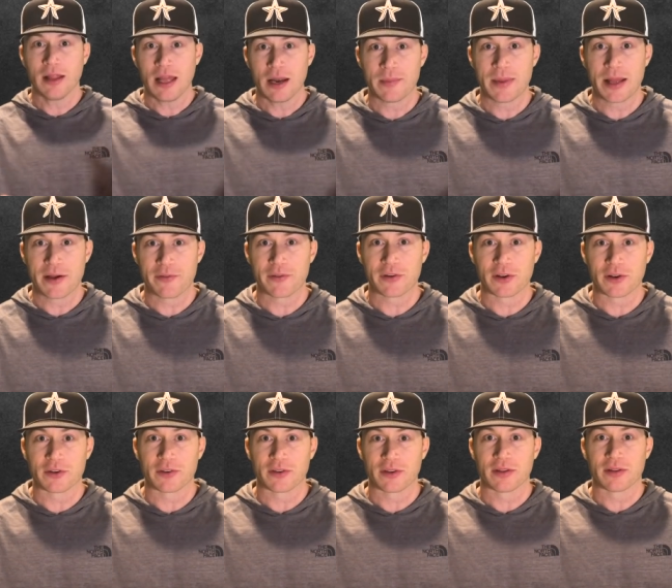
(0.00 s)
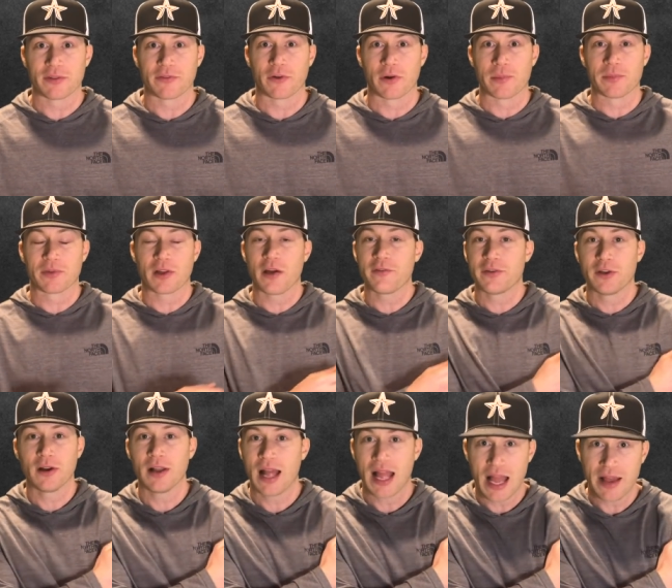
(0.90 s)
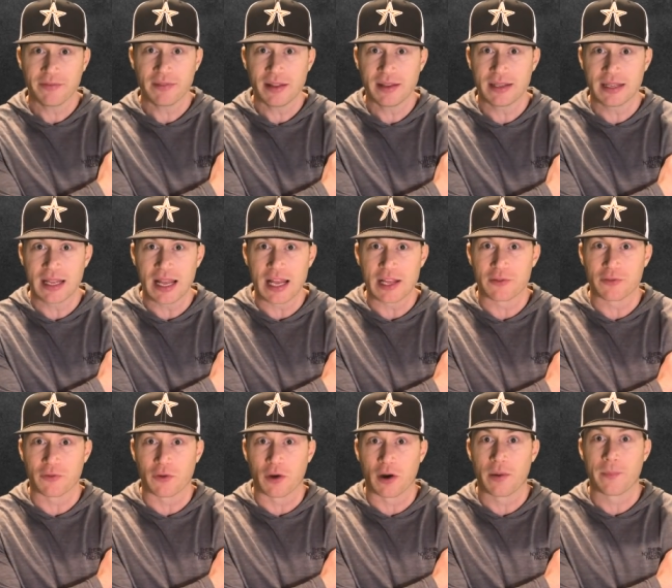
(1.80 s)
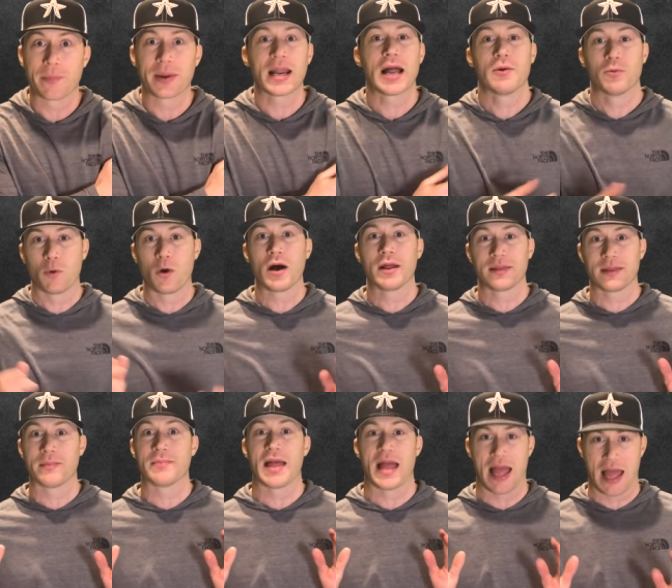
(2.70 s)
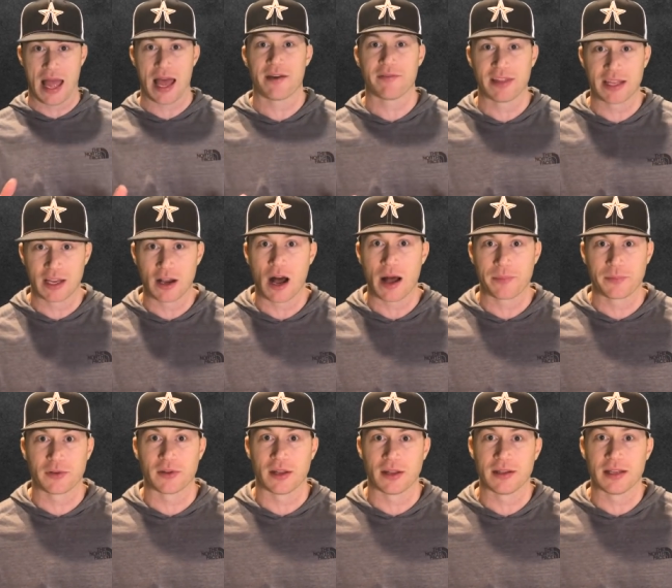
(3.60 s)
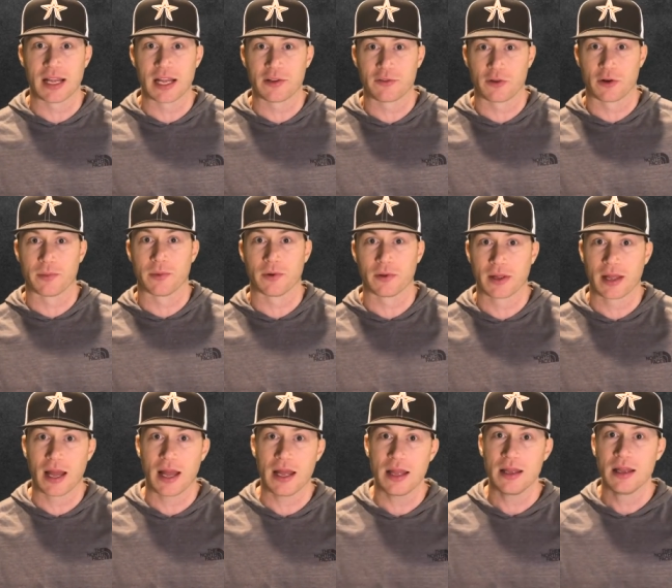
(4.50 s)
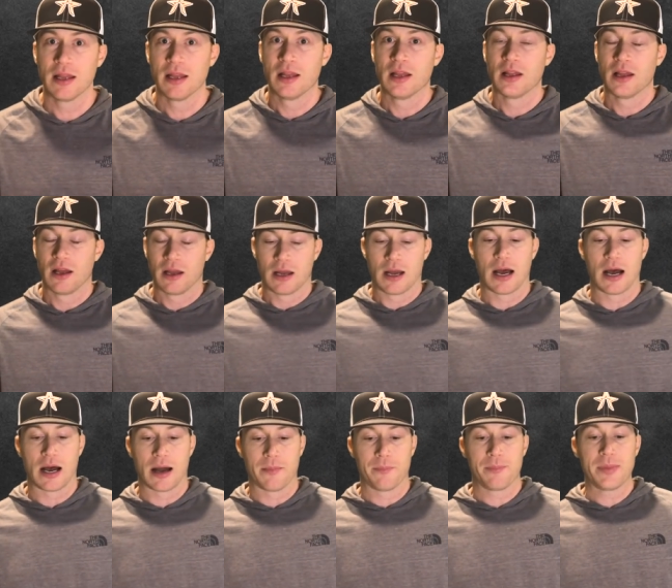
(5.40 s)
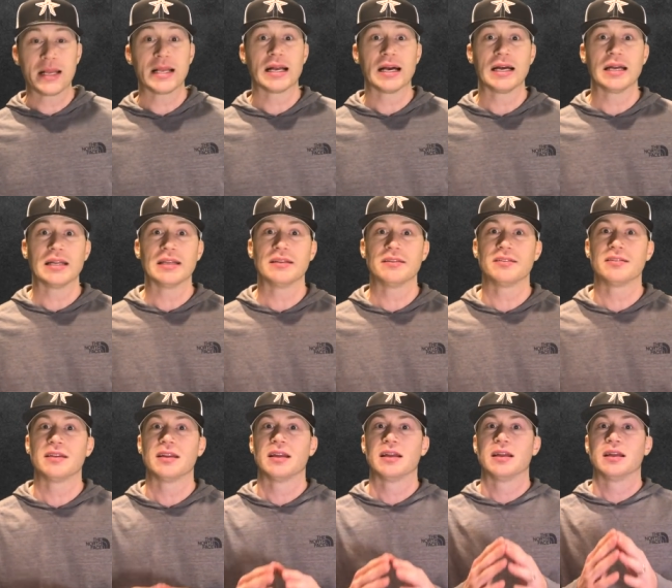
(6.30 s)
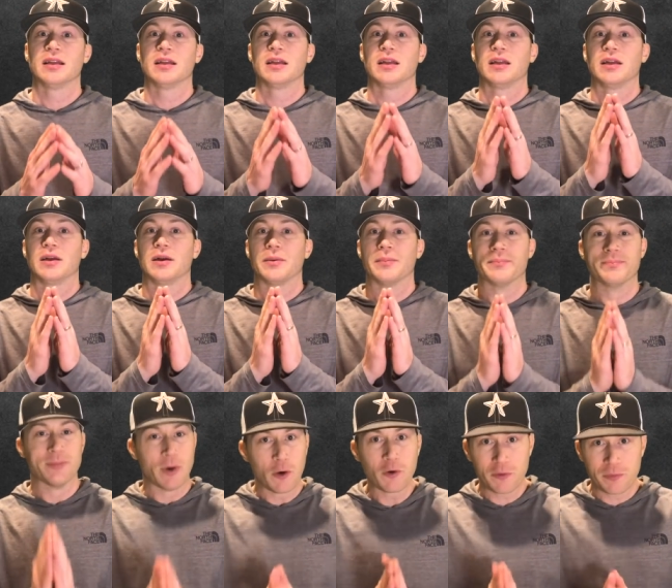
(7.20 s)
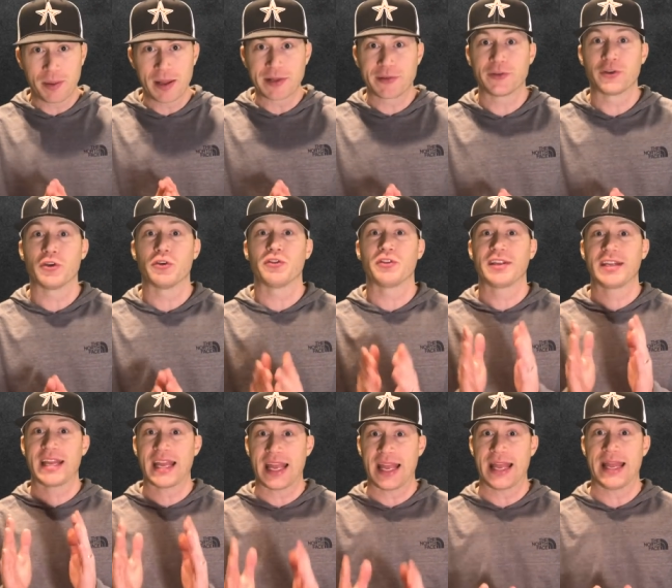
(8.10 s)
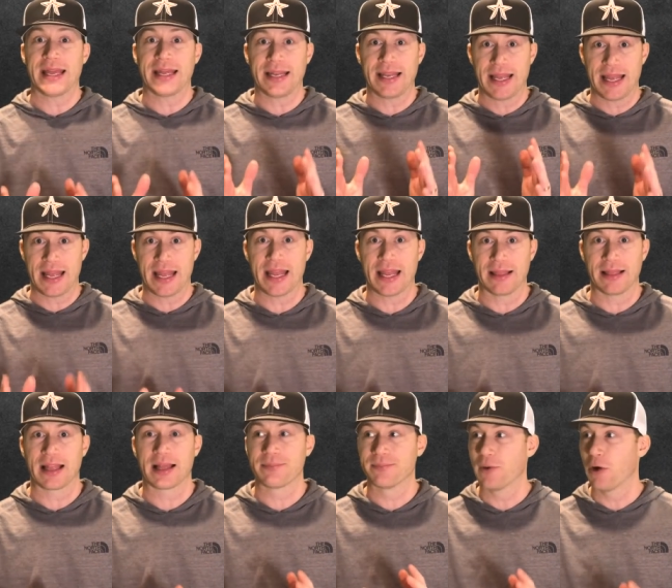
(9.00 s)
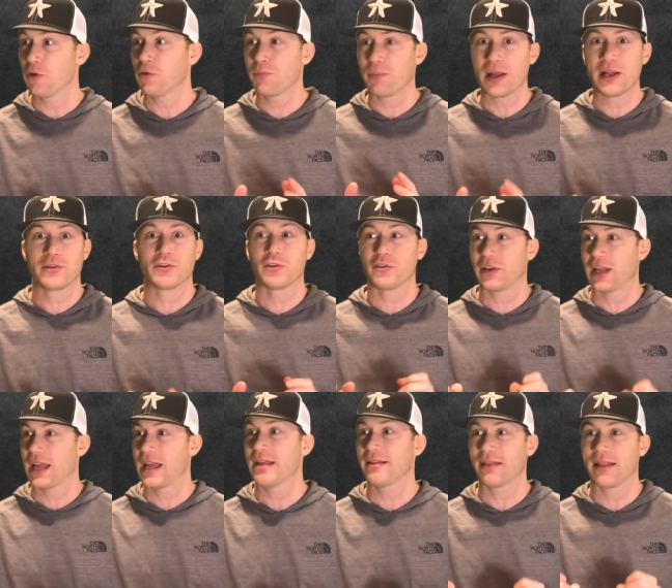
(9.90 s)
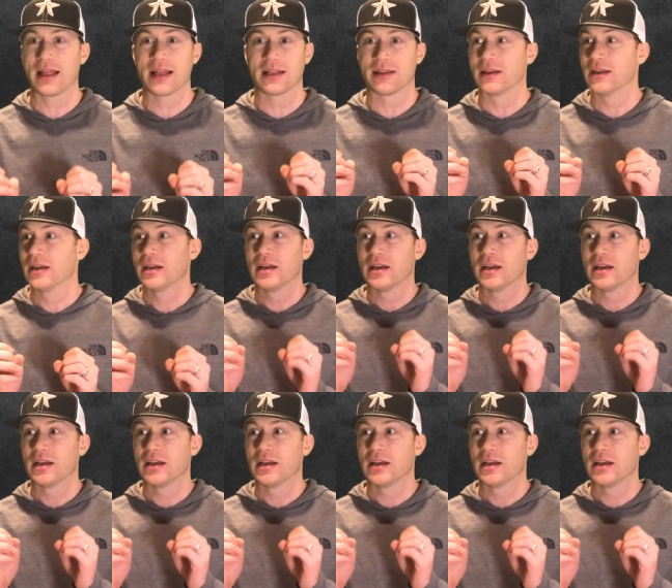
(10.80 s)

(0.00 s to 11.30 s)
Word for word: let him hit for himself. You don't have to DH for him, but I want them to have the option to DH for him, okay? Because most pitchers can't hit. Like, most pitchers hit like